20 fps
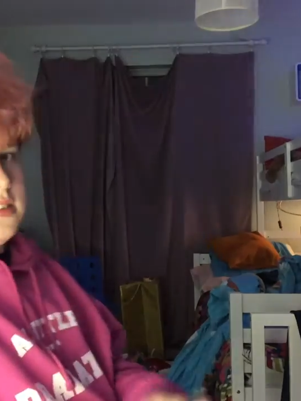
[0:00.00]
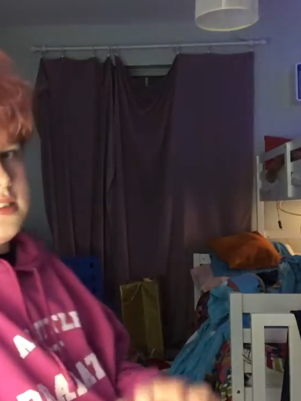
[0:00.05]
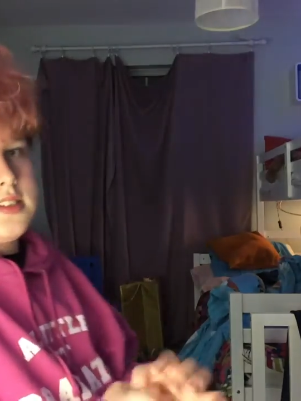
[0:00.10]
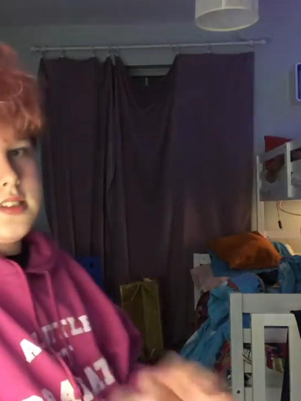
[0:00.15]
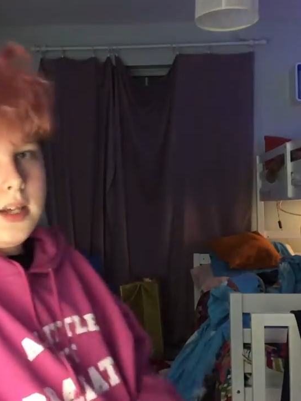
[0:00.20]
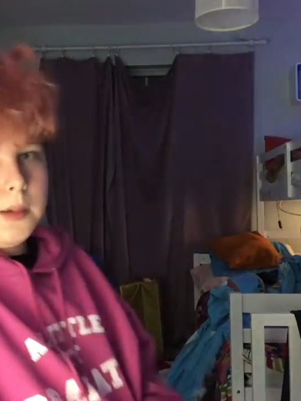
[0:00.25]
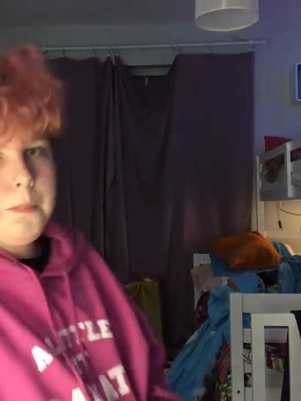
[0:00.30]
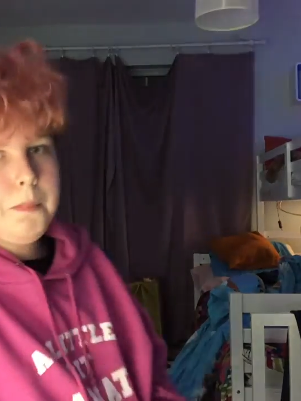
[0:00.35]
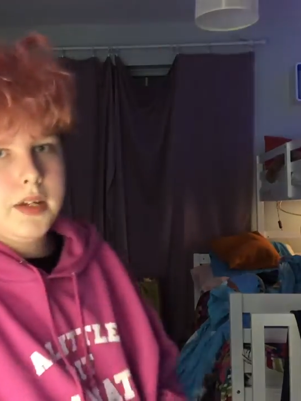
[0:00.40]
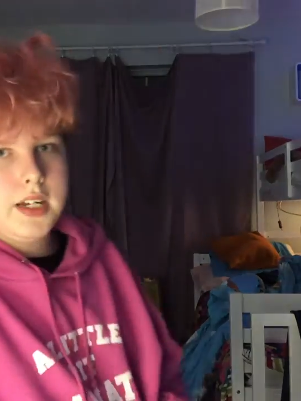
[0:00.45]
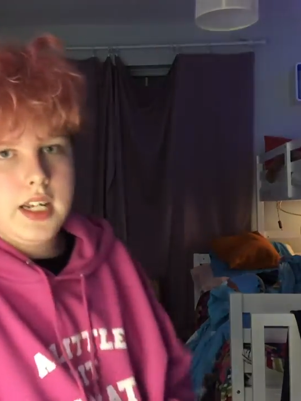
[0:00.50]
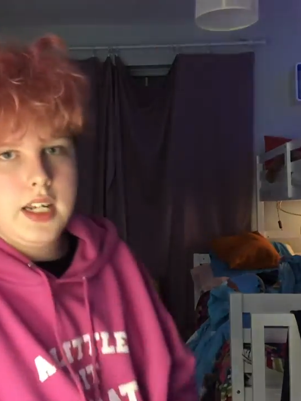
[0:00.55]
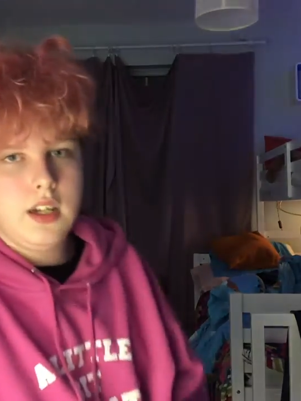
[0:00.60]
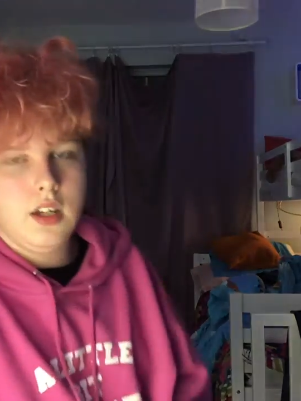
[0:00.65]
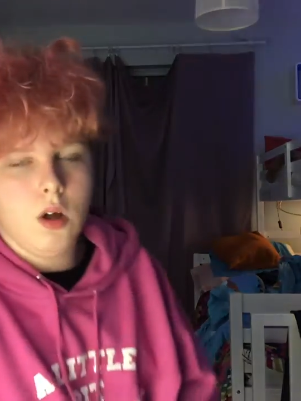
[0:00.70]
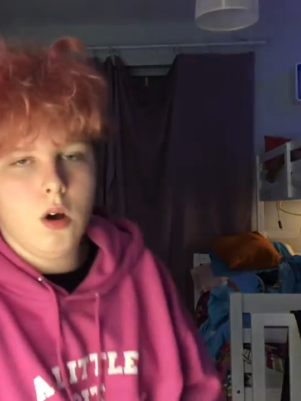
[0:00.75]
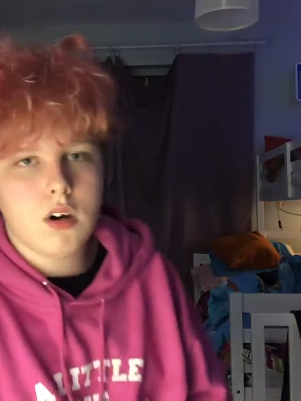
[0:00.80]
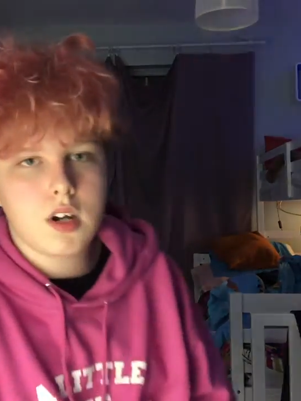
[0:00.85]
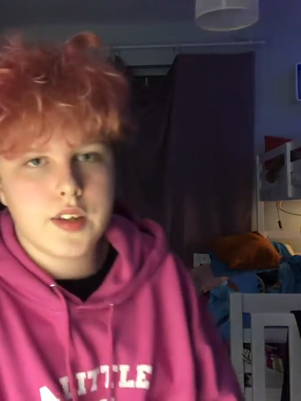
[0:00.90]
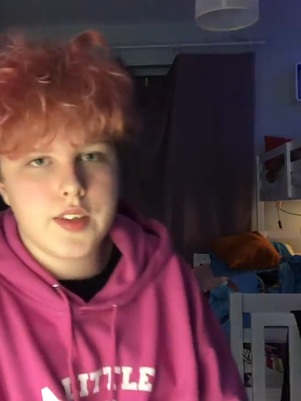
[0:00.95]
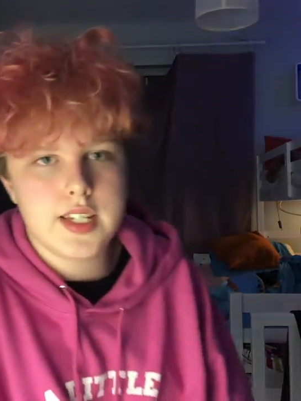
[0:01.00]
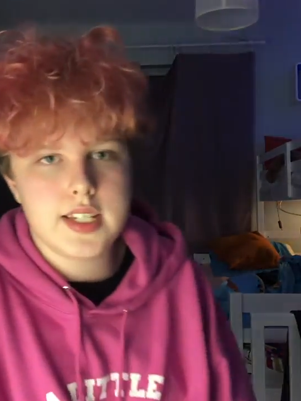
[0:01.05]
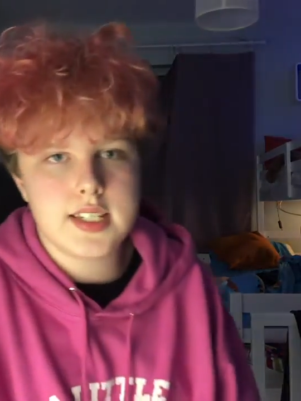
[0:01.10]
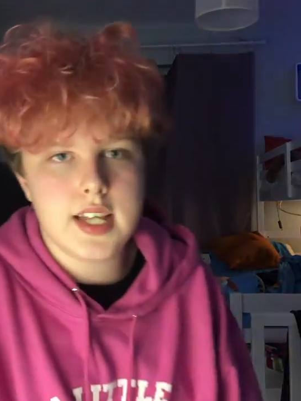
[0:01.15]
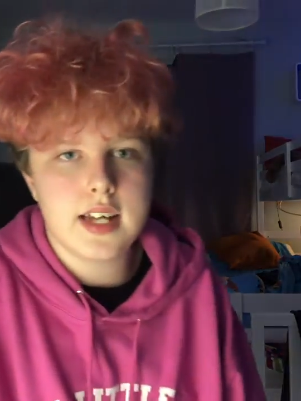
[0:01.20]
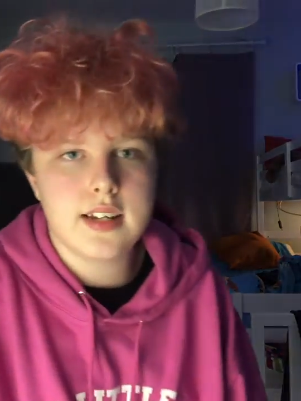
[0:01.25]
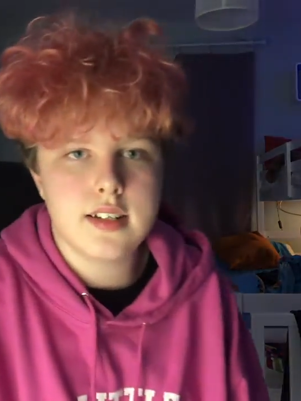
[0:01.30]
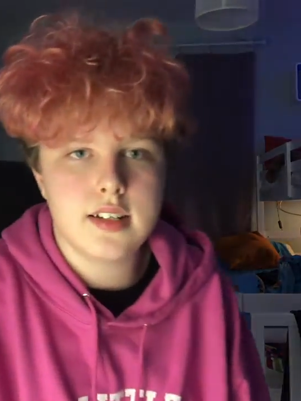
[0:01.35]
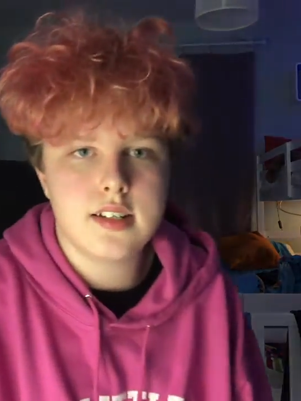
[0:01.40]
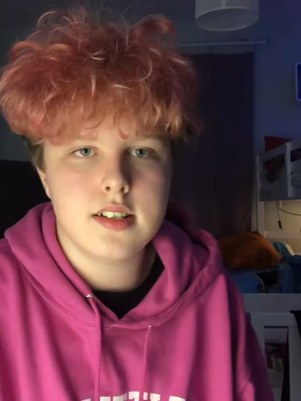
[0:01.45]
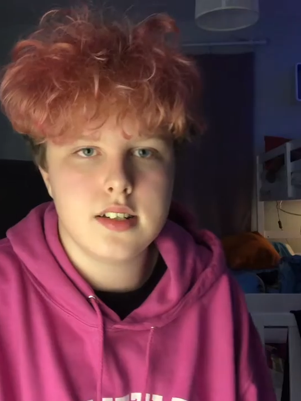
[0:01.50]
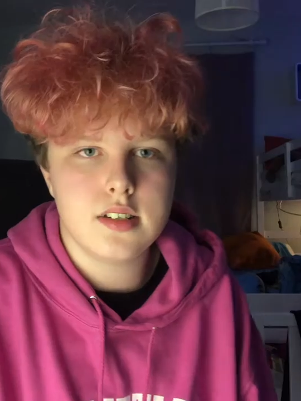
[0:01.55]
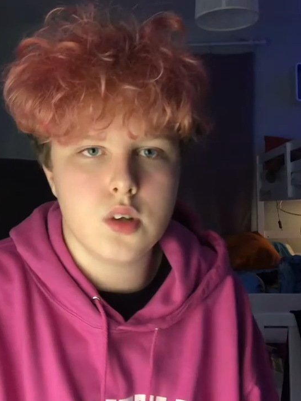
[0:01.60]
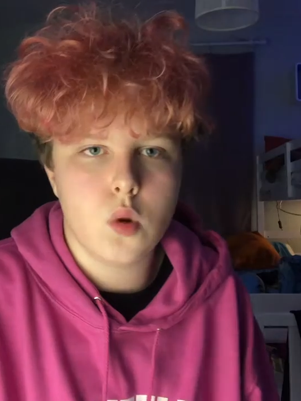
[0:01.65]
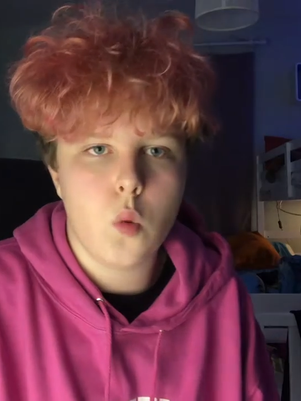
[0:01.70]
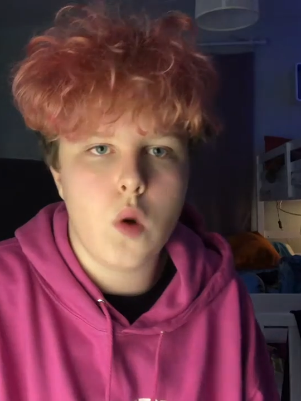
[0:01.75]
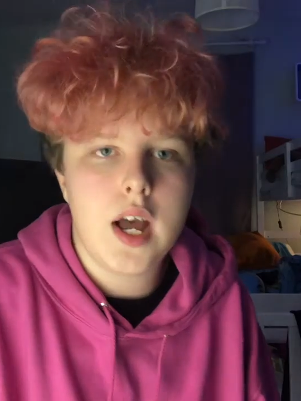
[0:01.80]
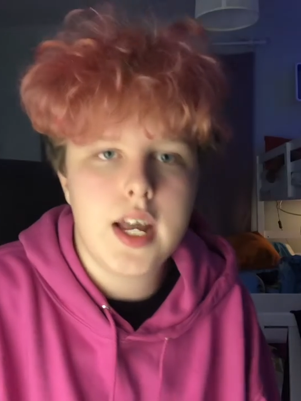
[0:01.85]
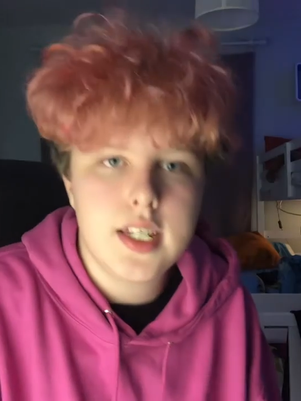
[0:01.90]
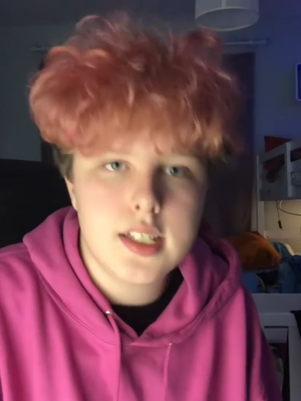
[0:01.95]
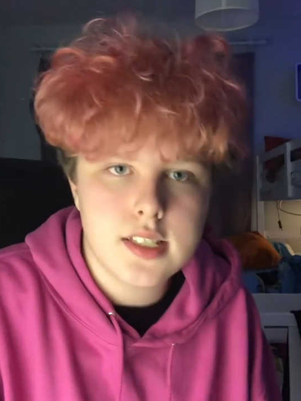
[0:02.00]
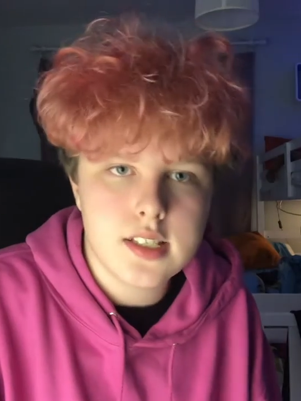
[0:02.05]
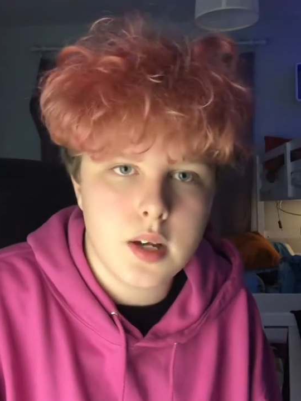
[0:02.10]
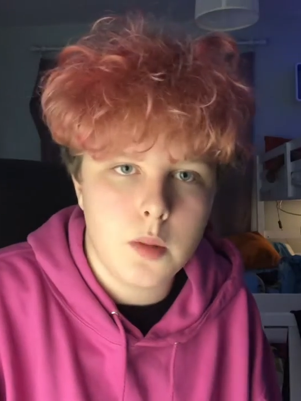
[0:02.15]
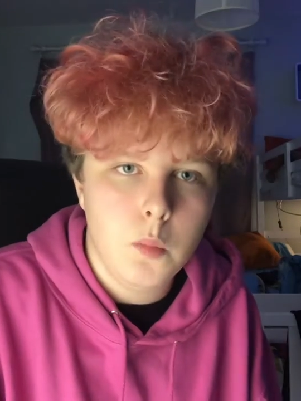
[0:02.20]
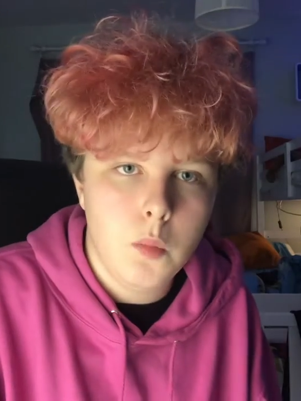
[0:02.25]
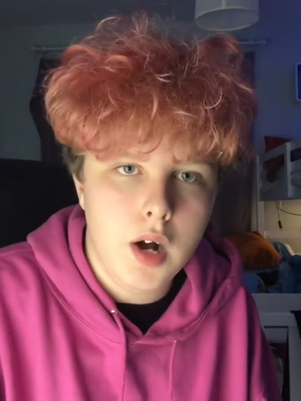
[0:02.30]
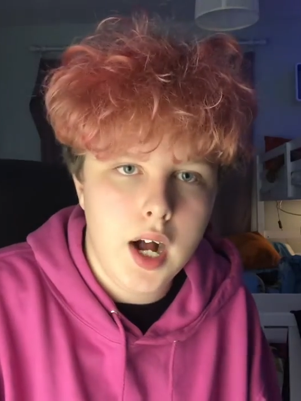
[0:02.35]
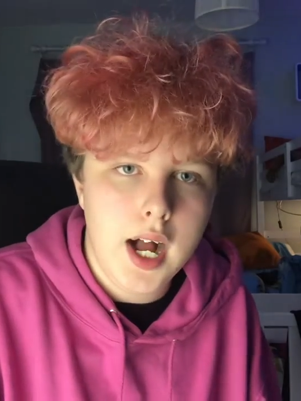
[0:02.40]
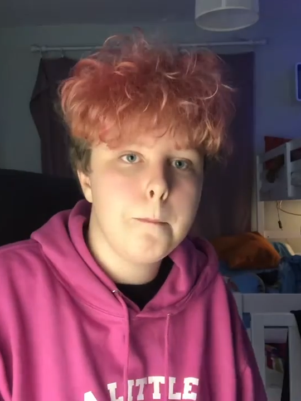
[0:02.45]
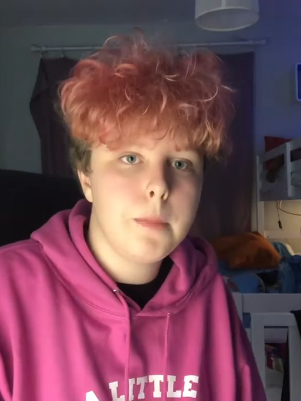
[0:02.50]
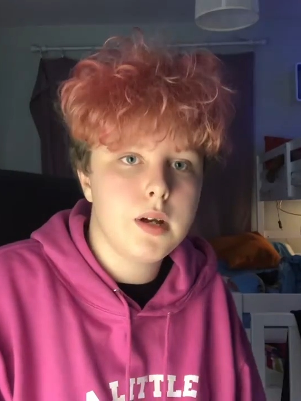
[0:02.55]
somebody lock these editors away somewhere,